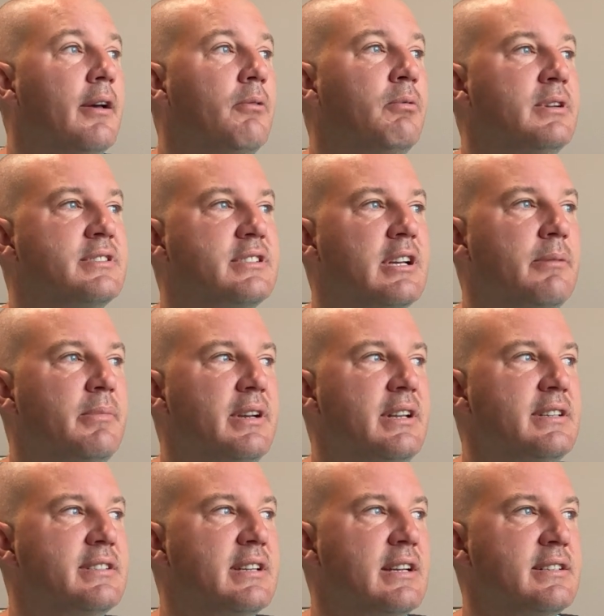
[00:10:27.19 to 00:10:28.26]
When somebody
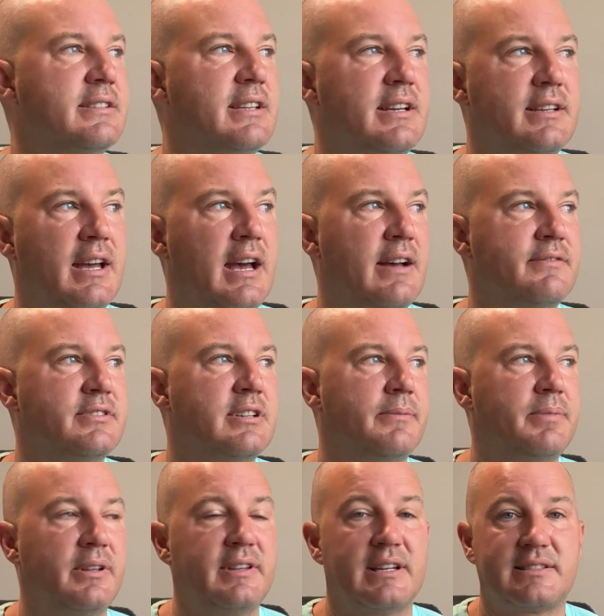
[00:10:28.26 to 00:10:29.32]
says they have
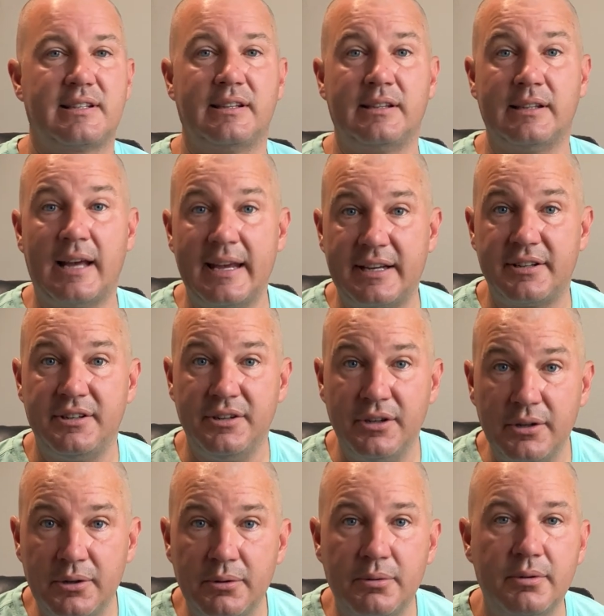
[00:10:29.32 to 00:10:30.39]
something that's like
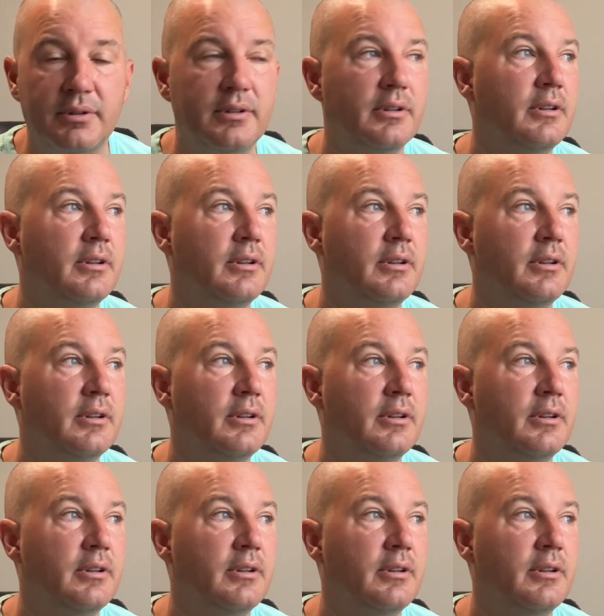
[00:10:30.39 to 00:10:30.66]
new,